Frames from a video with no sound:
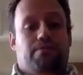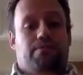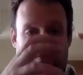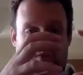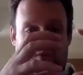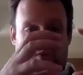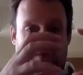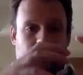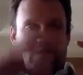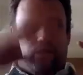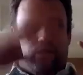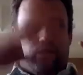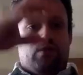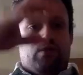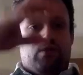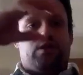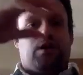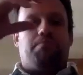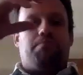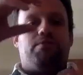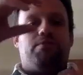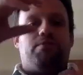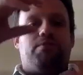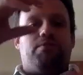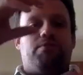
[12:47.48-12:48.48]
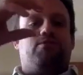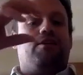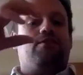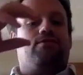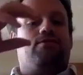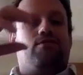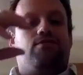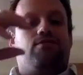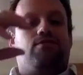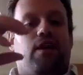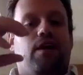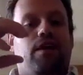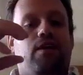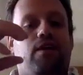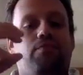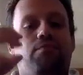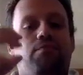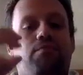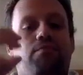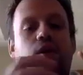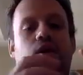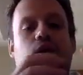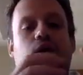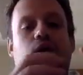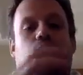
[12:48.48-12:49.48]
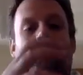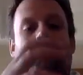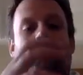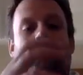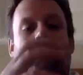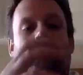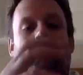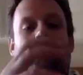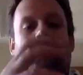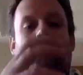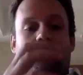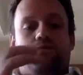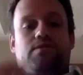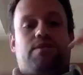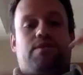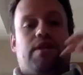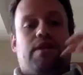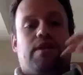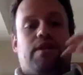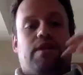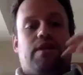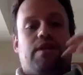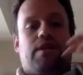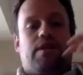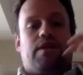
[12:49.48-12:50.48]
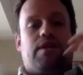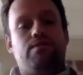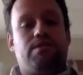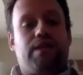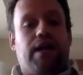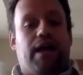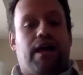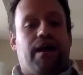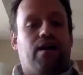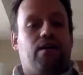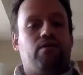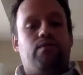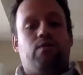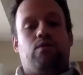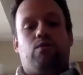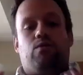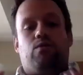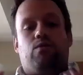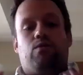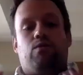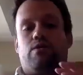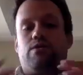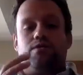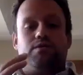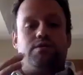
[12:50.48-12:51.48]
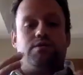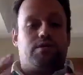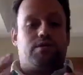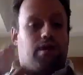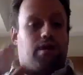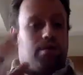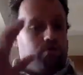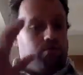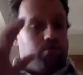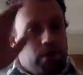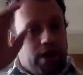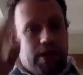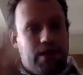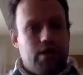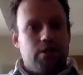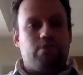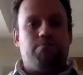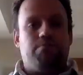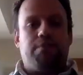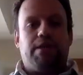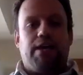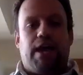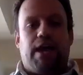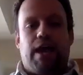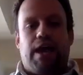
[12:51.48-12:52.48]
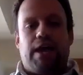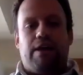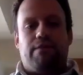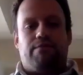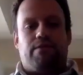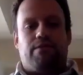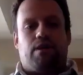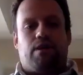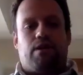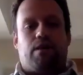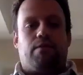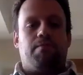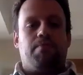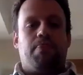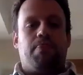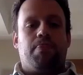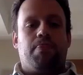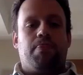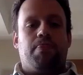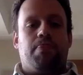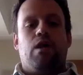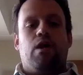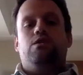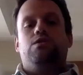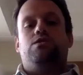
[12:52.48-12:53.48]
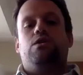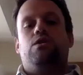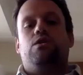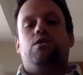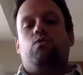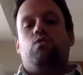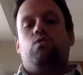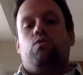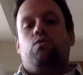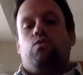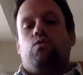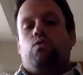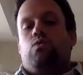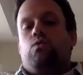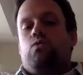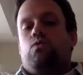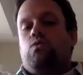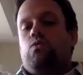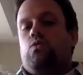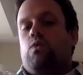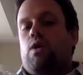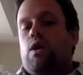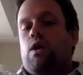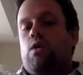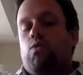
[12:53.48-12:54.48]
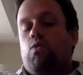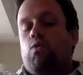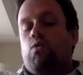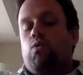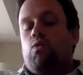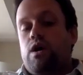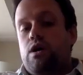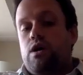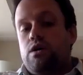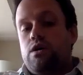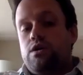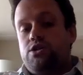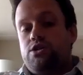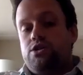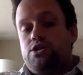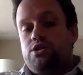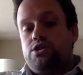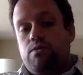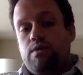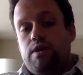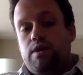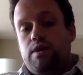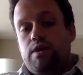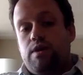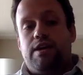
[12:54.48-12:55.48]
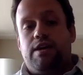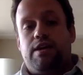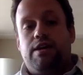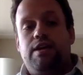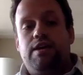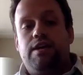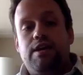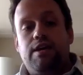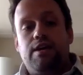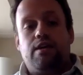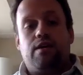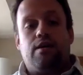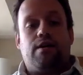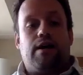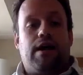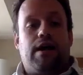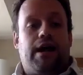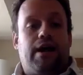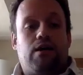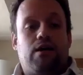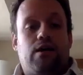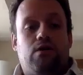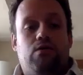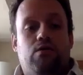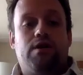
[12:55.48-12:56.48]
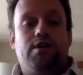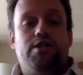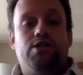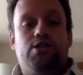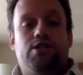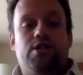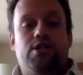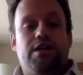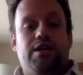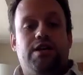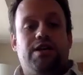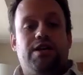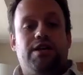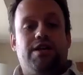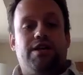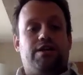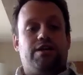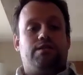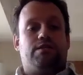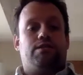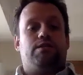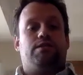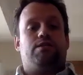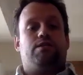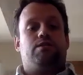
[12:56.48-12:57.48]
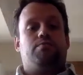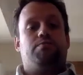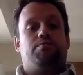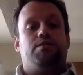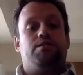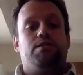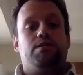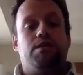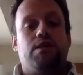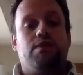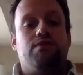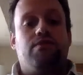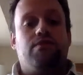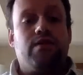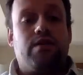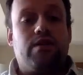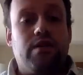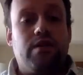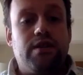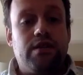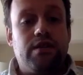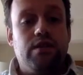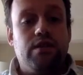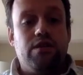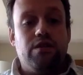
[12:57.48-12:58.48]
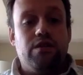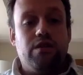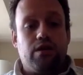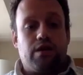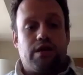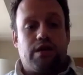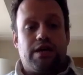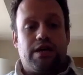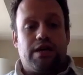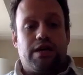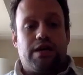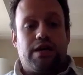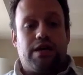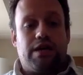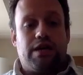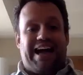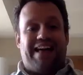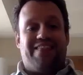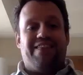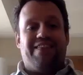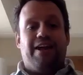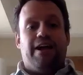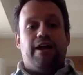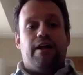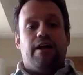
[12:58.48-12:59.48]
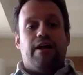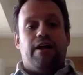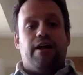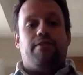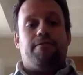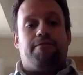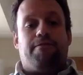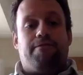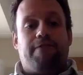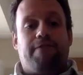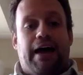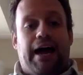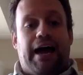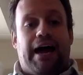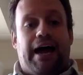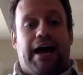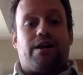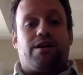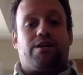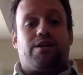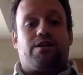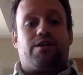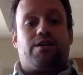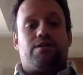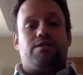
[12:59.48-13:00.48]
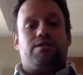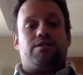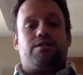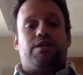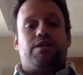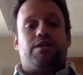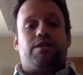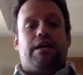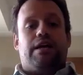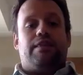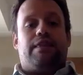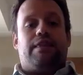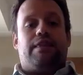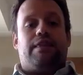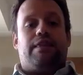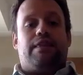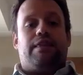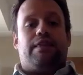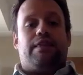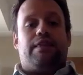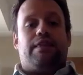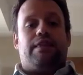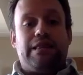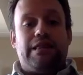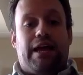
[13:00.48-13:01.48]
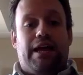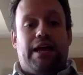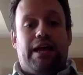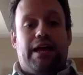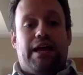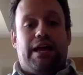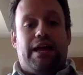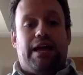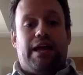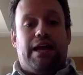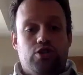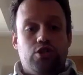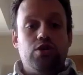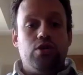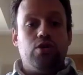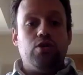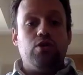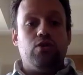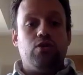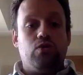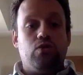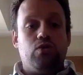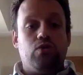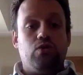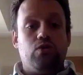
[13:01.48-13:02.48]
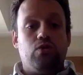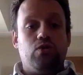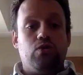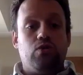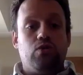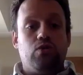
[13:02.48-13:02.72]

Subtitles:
one goes up and stays the same, one goes down and goes down, or there's some range of behavior. So what we're doing here at CoinGenius is specifically looking at the factors that led to